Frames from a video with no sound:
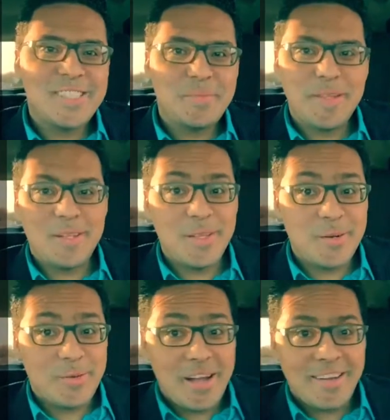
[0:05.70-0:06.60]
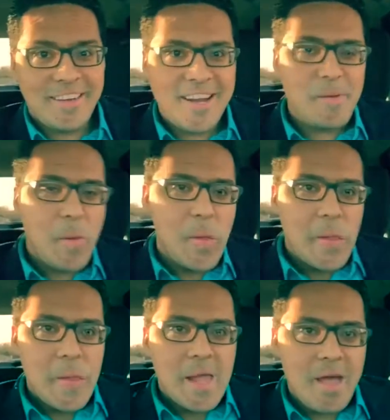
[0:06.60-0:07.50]
It's been a little while, right?
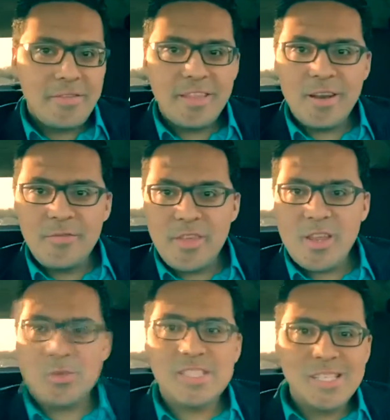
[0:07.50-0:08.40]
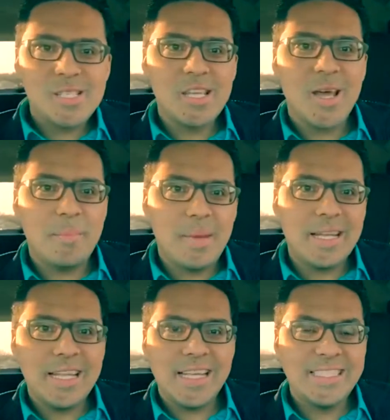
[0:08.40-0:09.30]
Haven't done a video since
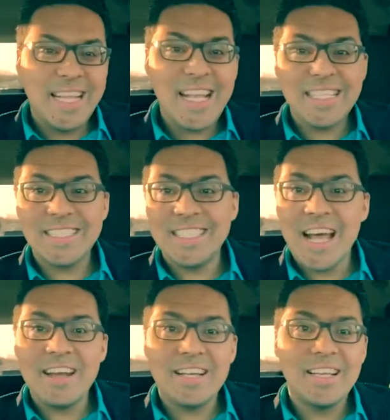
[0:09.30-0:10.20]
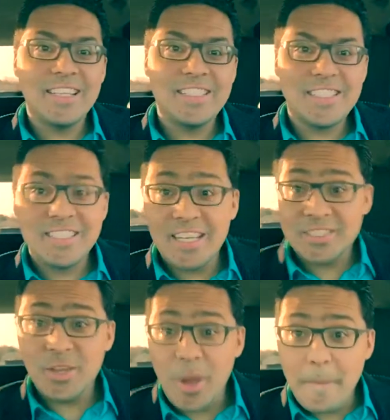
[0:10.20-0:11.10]
Monday. Today is Saturday, and it just
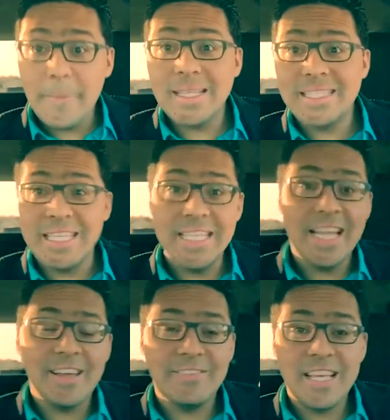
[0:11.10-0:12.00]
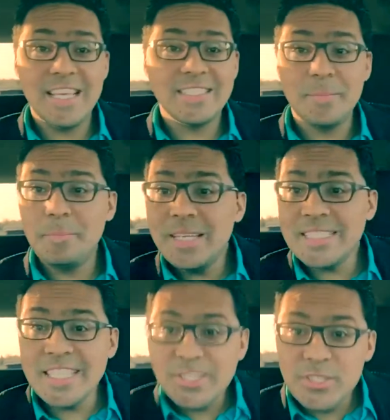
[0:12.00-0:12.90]
tells you how busy life is. And
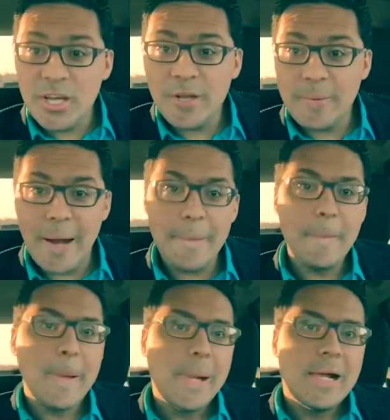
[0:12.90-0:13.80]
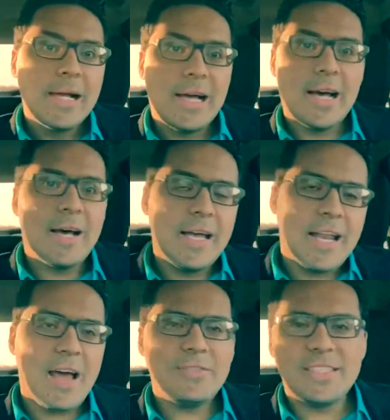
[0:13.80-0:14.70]
busy is good, right?
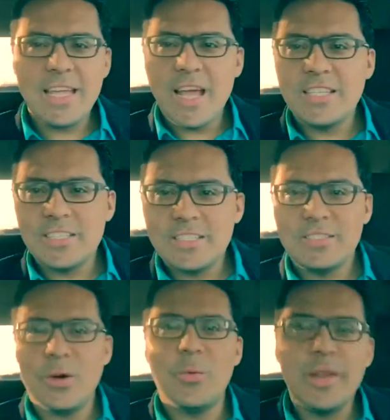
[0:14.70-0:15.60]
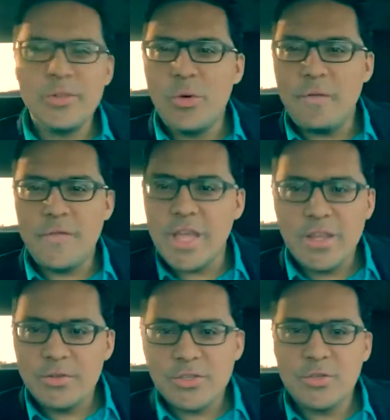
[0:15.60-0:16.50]
And obviously, I don't want to do a
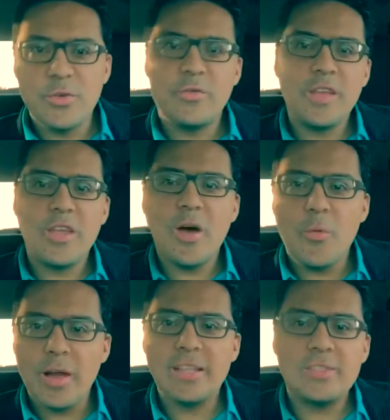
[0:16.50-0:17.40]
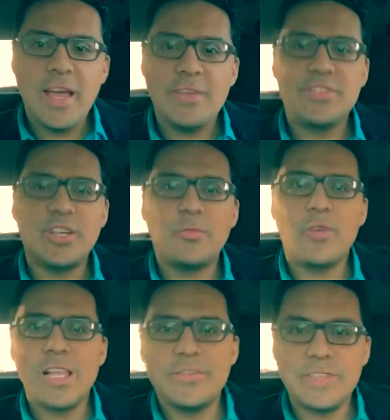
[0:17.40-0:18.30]
video, just do a video. I wanted to have
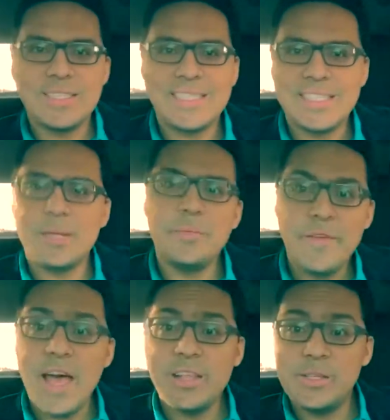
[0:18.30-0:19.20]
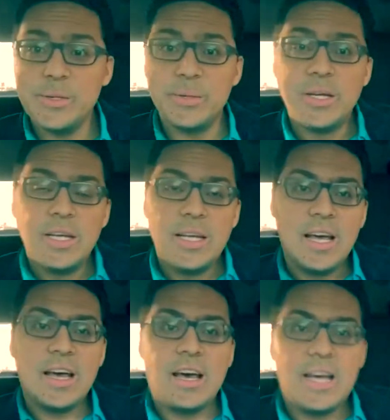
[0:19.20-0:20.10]
some relevance and some value.
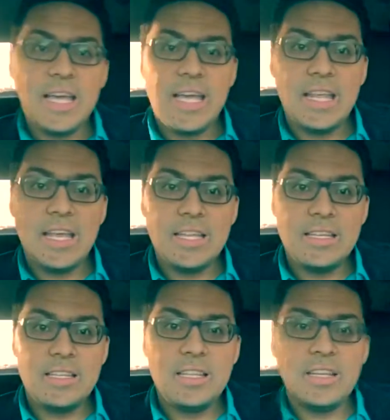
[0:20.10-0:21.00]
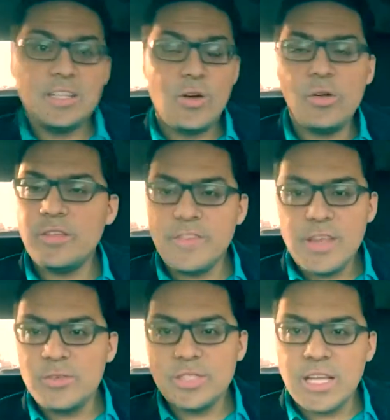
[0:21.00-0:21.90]
And all the
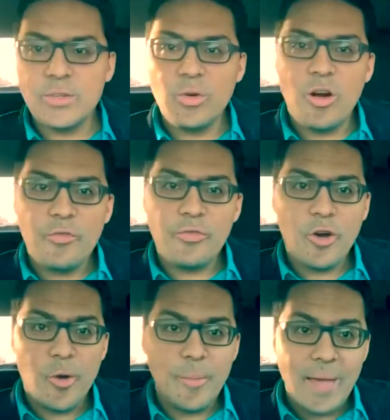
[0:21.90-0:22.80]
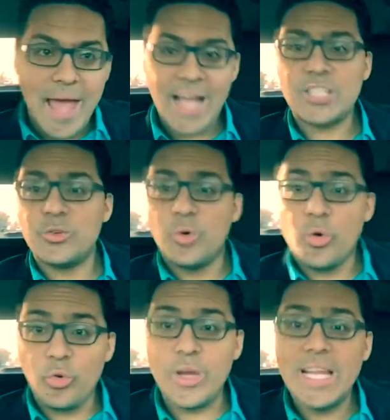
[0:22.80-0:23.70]
videos I do are from
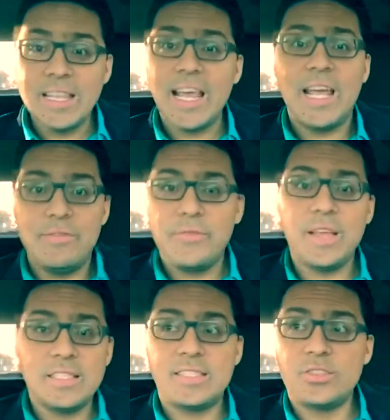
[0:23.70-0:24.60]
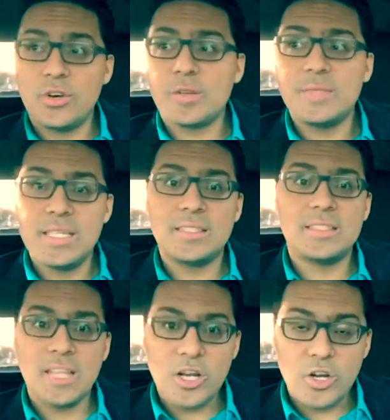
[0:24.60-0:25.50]
actual real life events,
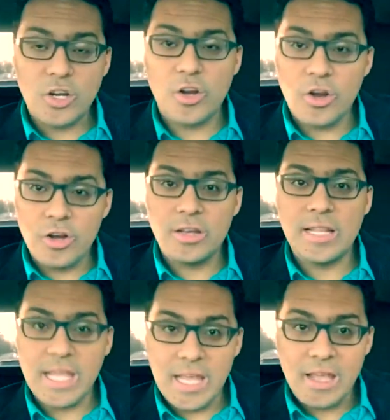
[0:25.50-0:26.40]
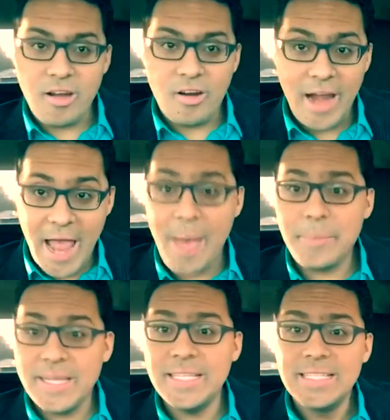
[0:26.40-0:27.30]
circumstances that currently are
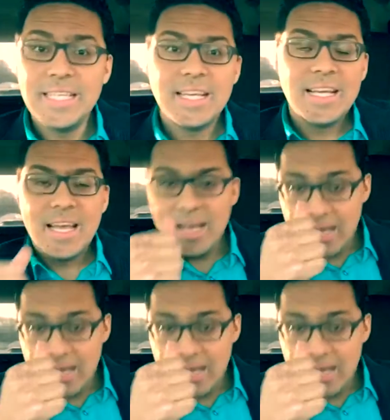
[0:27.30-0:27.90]
happening.